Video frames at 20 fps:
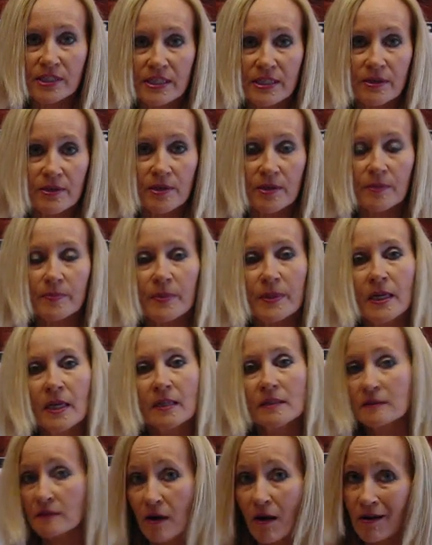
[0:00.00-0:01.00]
syrup,
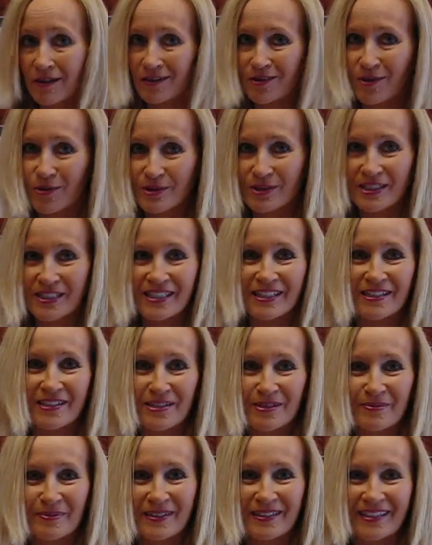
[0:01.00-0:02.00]
dark corn
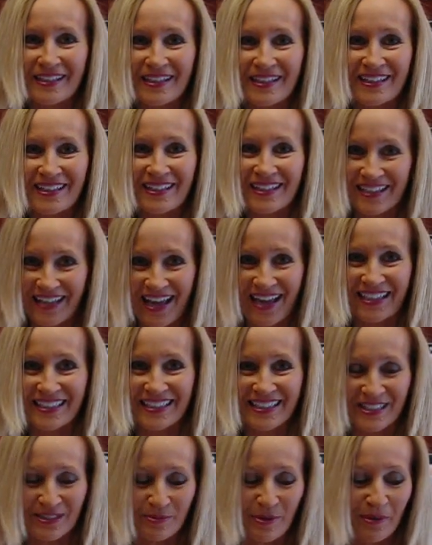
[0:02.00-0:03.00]
syrup, and then light
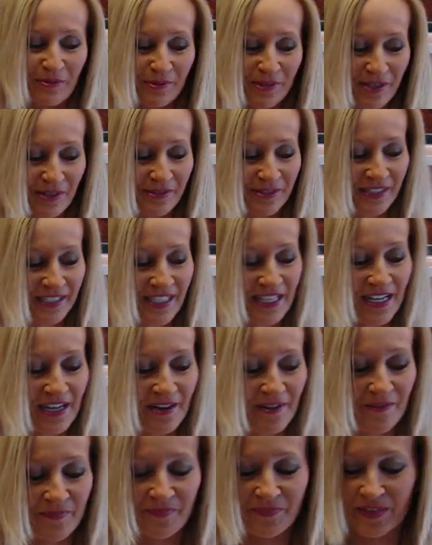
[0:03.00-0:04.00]
is what we're using
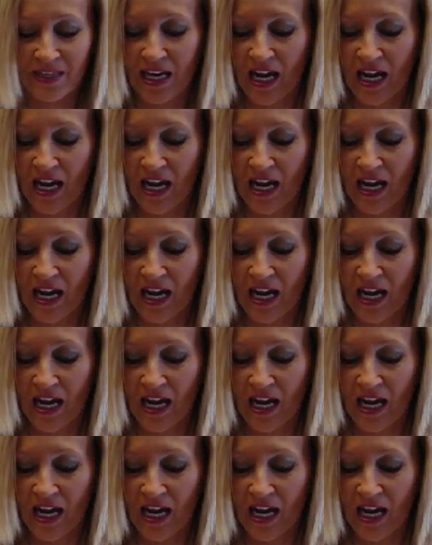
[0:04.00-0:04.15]
here.